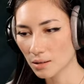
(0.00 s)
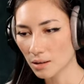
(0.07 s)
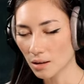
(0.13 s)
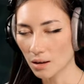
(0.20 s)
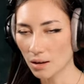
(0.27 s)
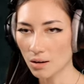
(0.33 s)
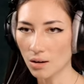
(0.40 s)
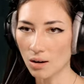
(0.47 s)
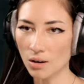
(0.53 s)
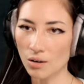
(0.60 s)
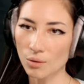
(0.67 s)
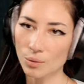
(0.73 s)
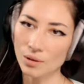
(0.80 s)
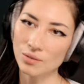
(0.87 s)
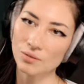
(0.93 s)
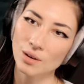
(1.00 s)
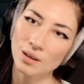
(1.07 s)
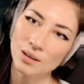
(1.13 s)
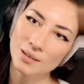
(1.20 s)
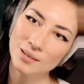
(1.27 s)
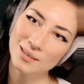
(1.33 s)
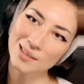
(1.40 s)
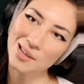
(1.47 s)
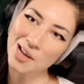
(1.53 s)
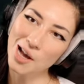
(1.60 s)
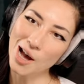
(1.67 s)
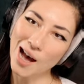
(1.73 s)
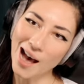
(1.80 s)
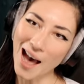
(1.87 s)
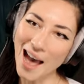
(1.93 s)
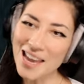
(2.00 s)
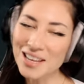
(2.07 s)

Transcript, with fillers: Oh, I wanna... Hi,